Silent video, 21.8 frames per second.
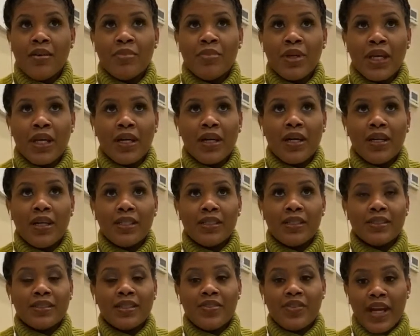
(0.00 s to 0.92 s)

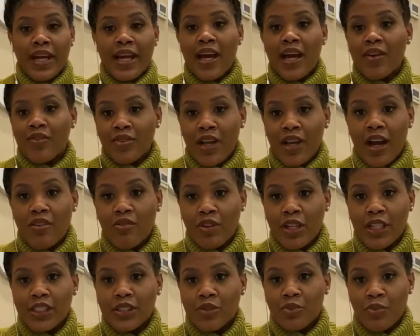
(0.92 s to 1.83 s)
because they have not
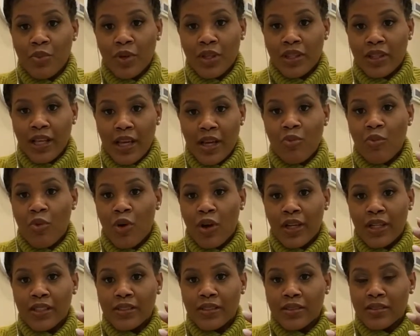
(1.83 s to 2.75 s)
reached what they
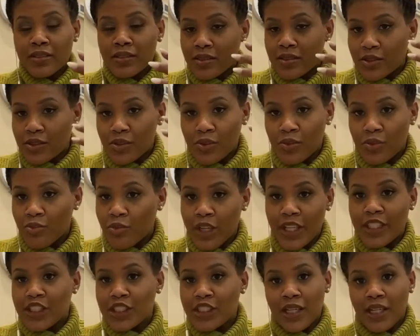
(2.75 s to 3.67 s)
wanted to
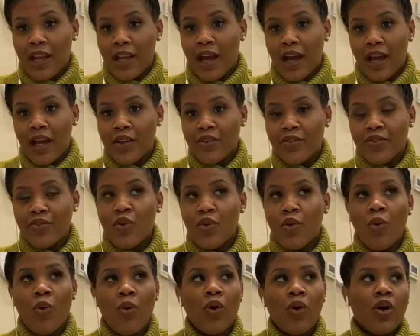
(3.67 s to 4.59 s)
reach in life,
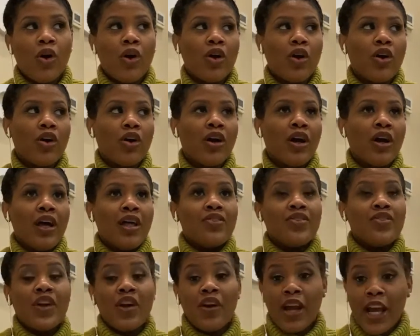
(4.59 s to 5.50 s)
or
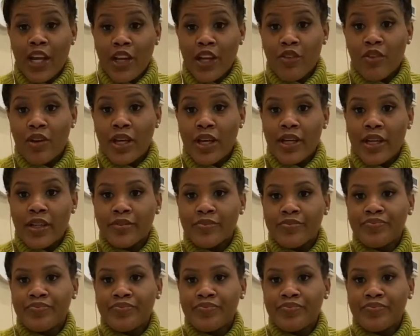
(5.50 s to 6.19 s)
they're angry,